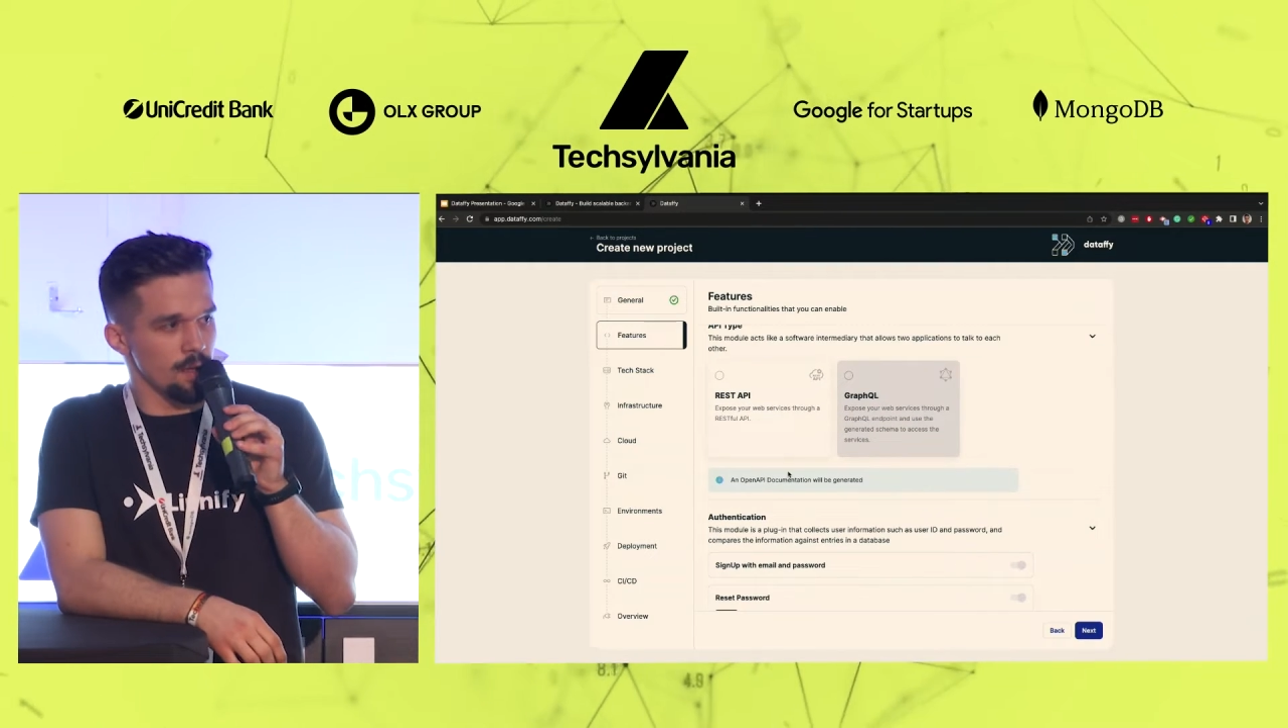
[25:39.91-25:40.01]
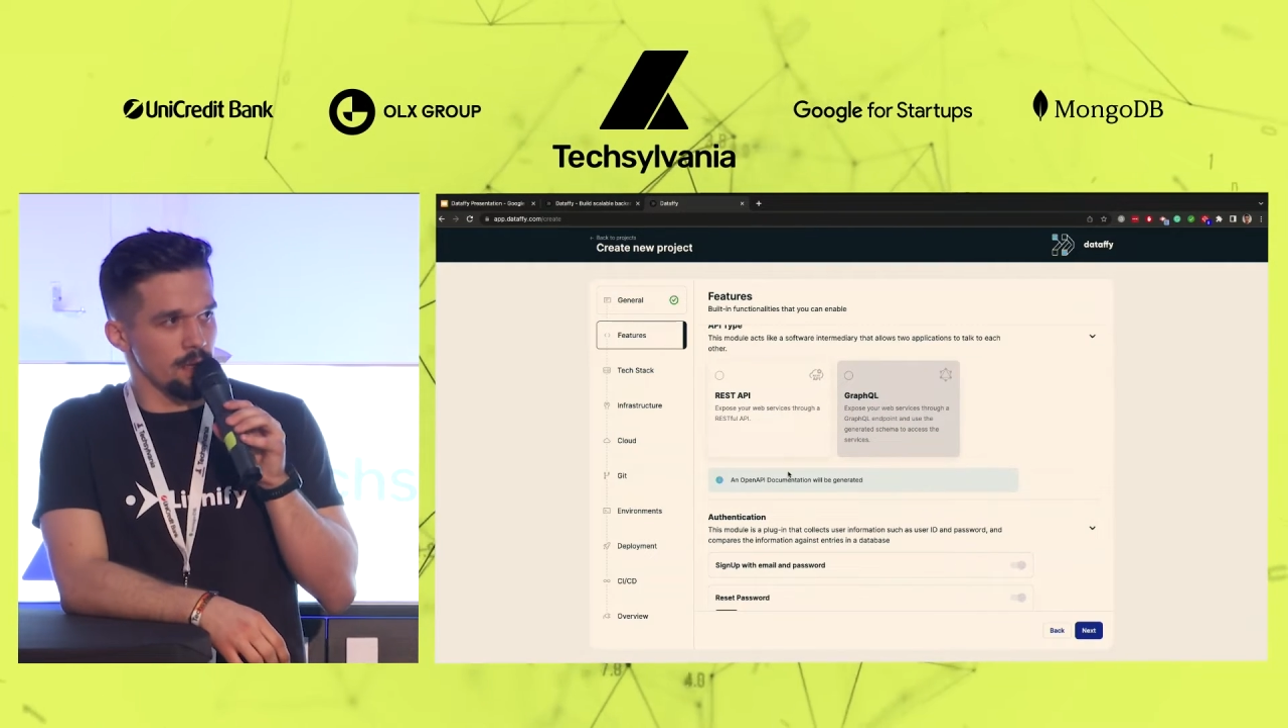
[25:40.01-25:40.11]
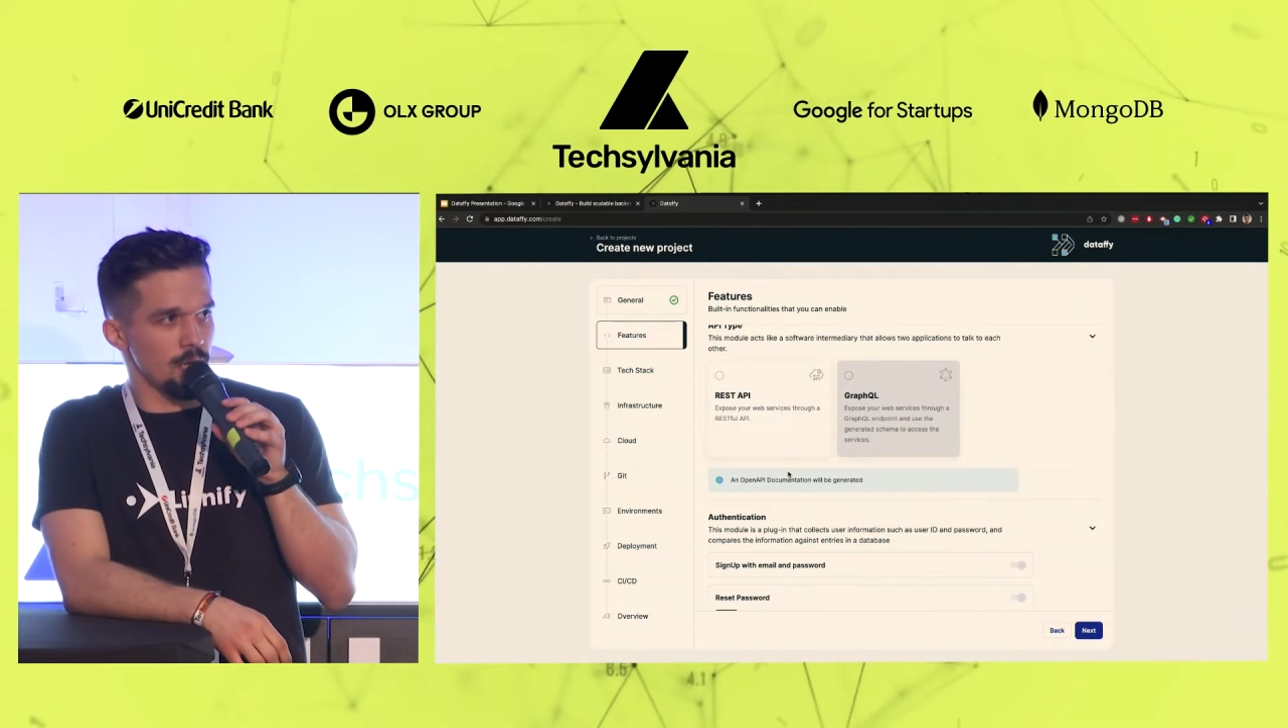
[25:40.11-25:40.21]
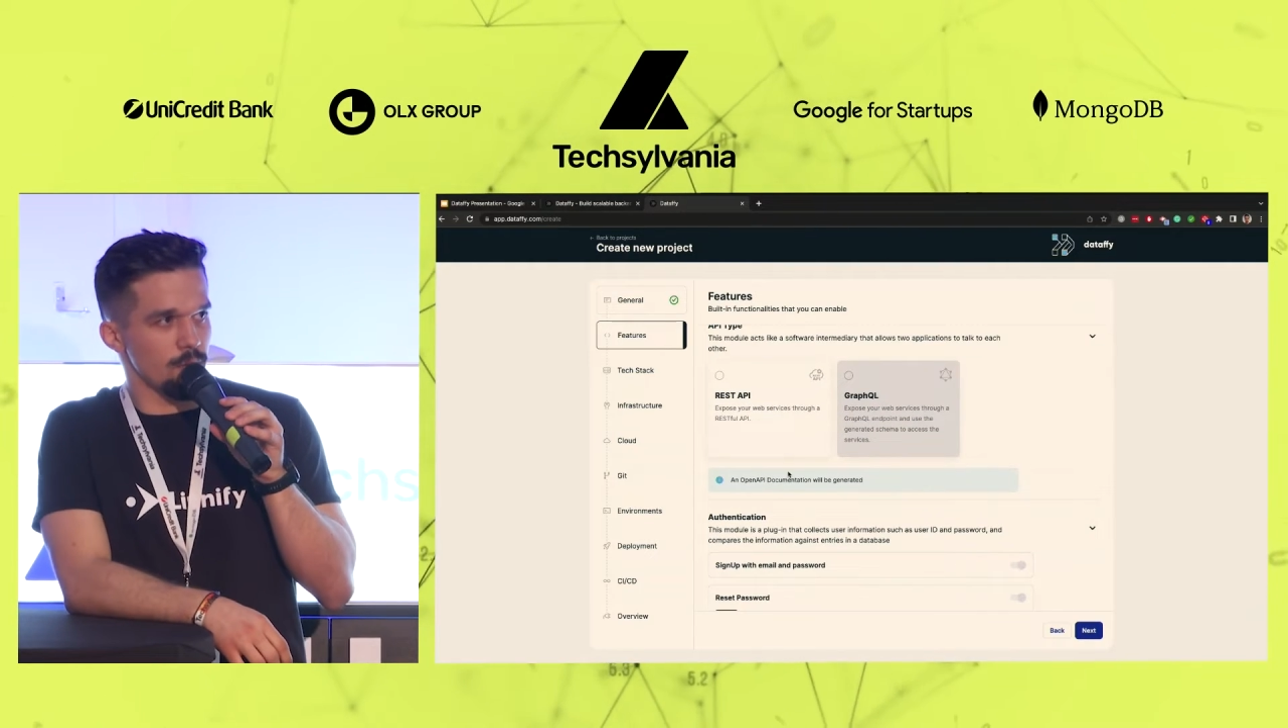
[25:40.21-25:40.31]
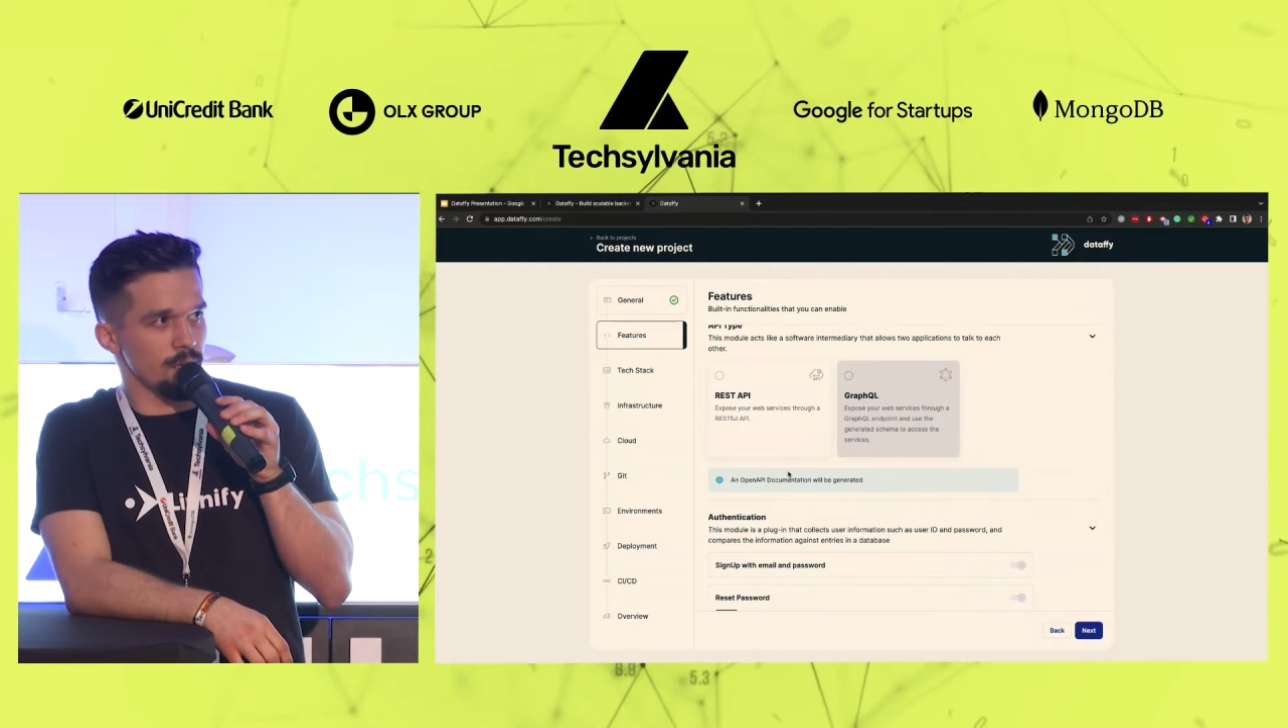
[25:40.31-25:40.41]

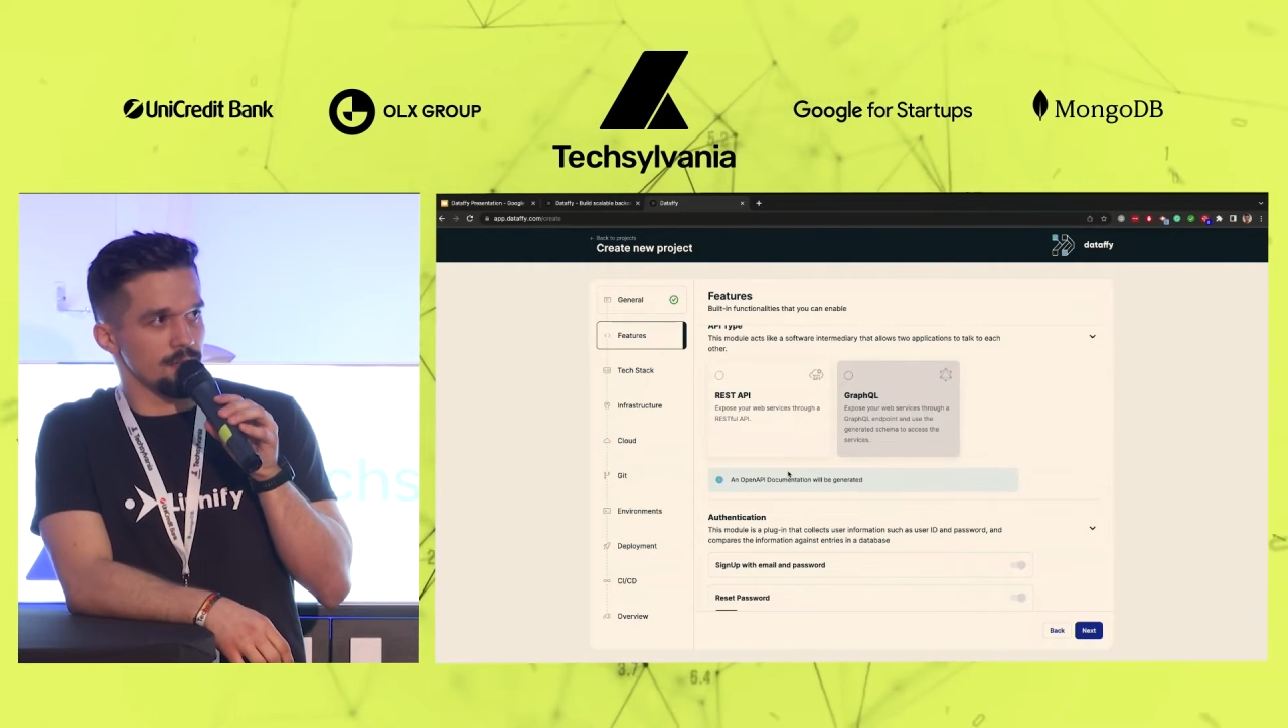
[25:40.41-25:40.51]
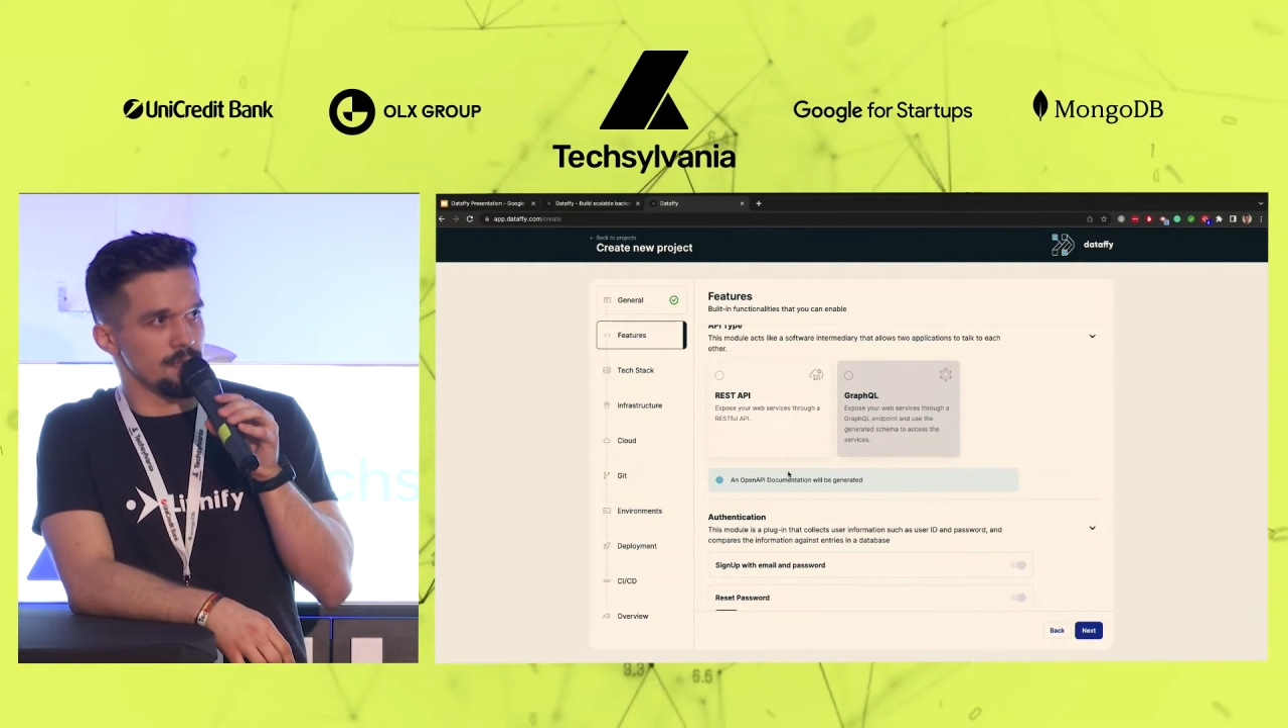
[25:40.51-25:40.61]
Here we can